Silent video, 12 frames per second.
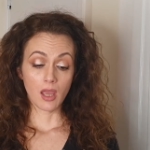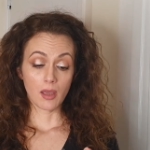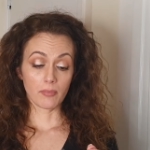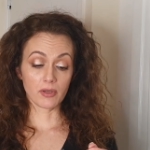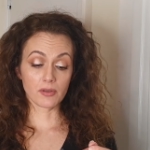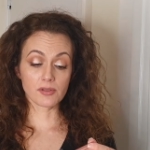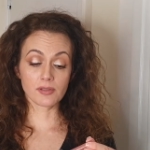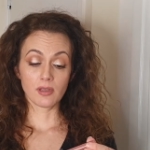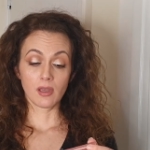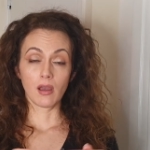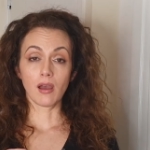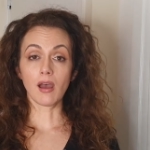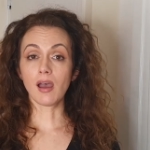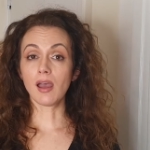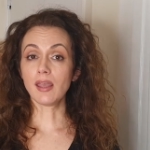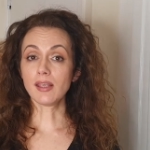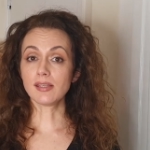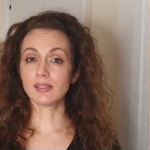because
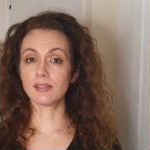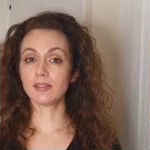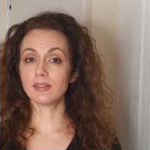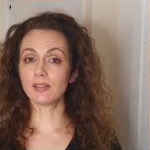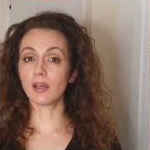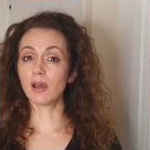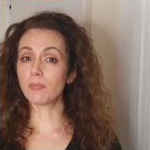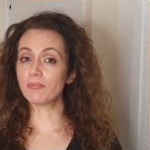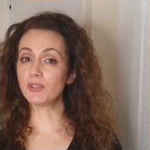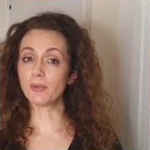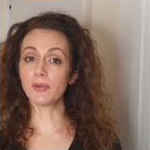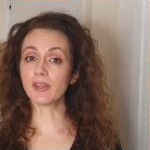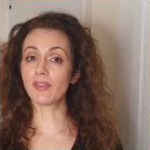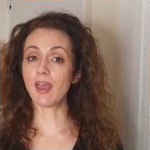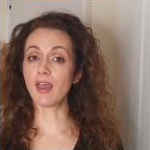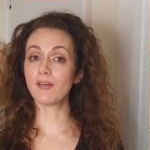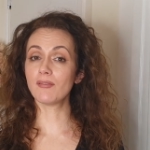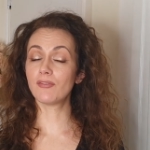I stopped doing
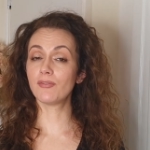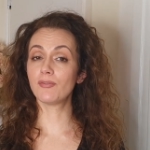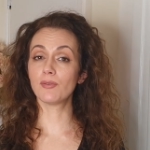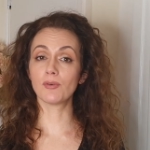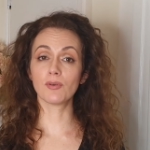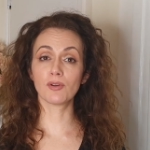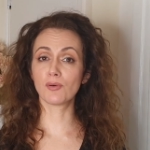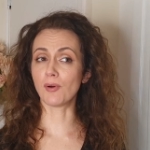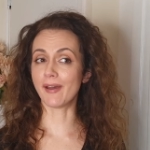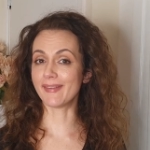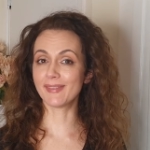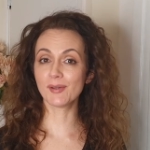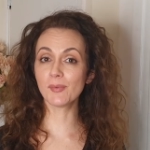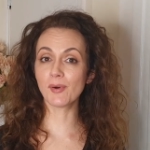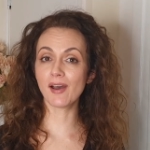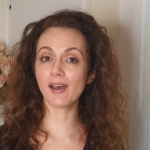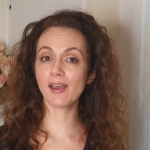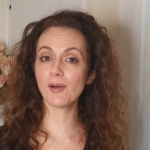them for quite a
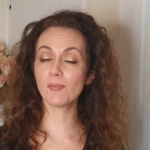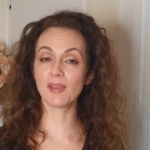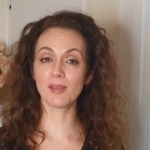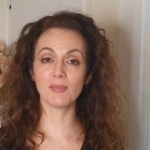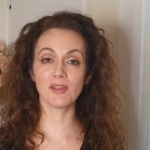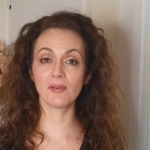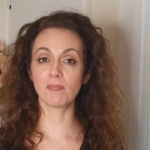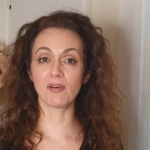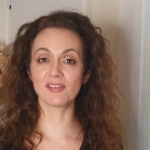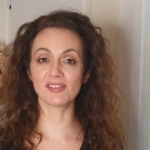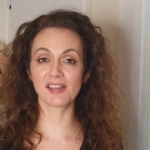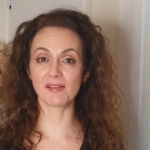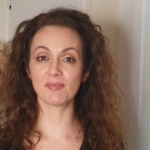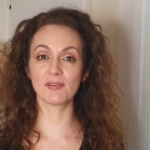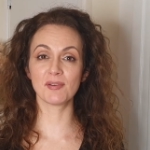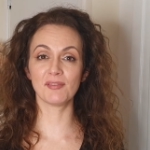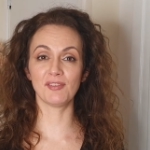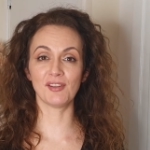while. Maybe in the past couple
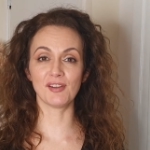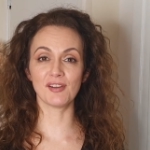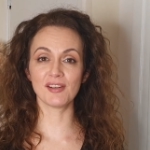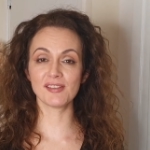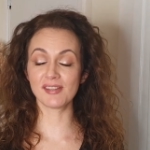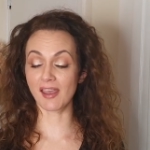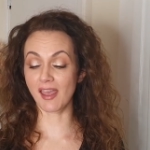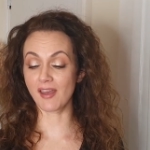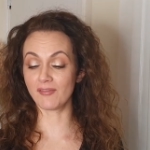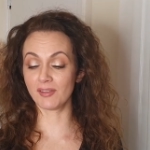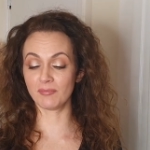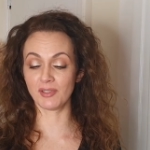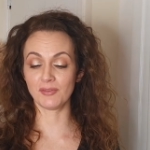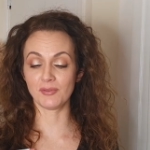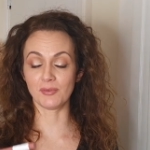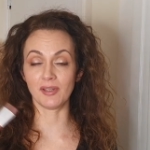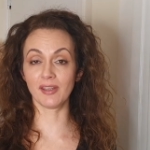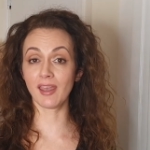of years I haven't been
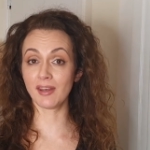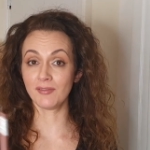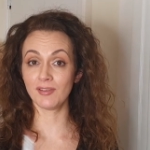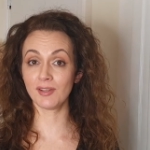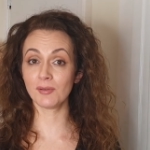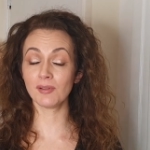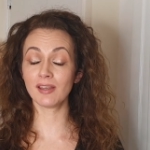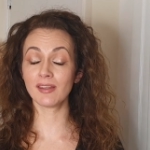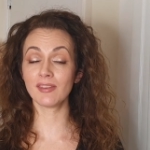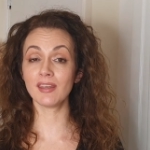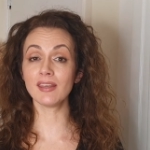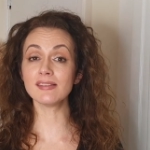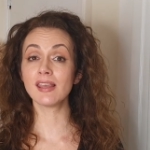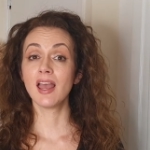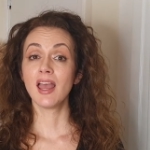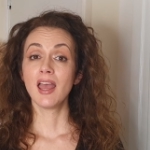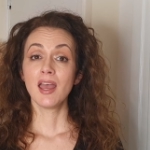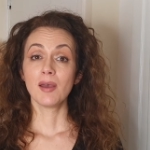doing any video like this,
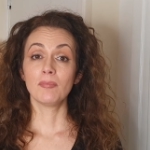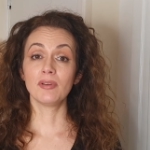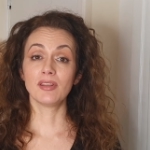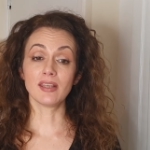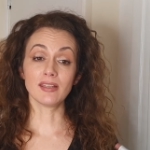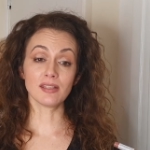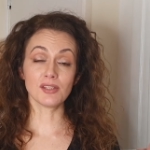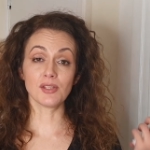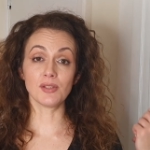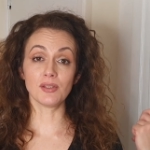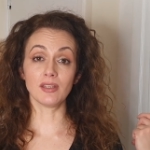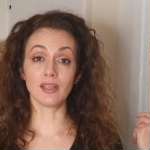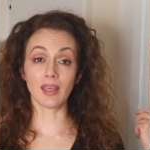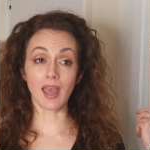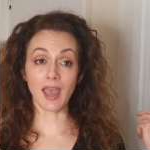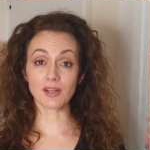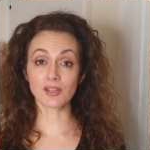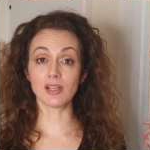but it is
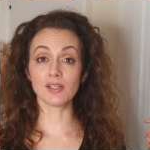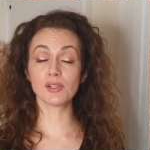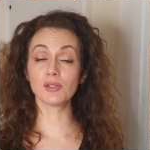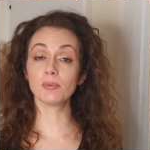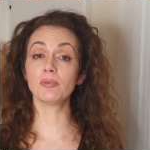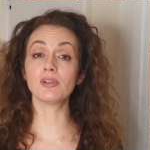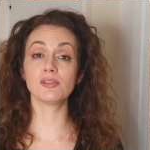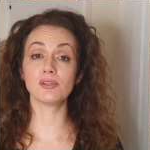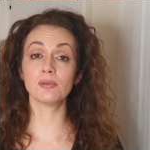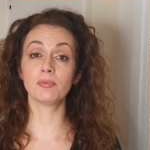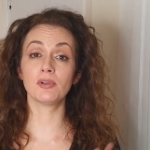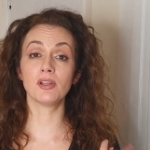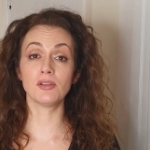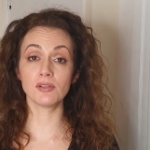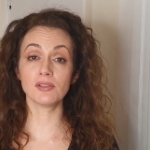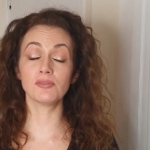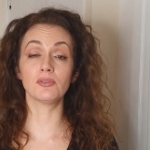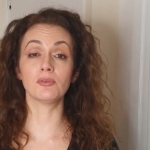actually super
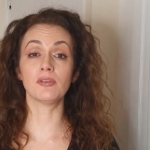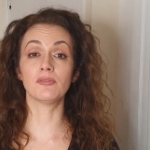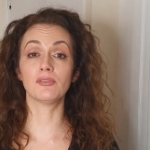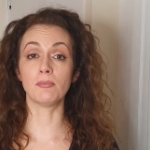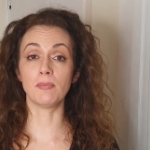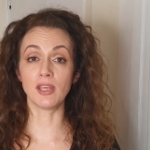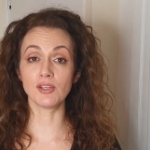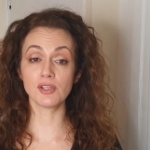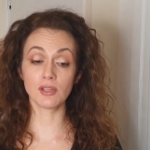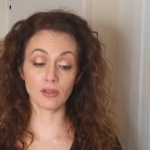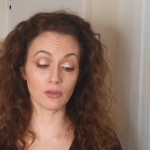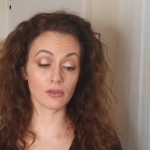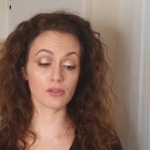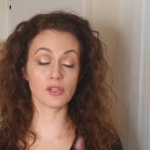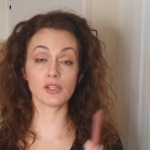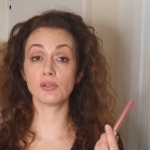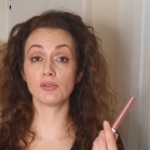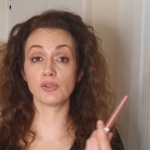useful information, not
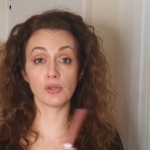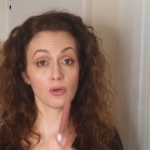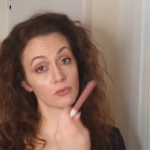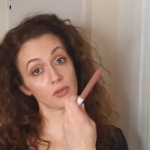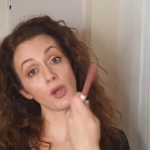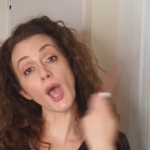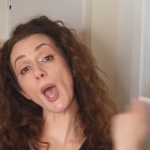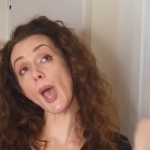just to show you,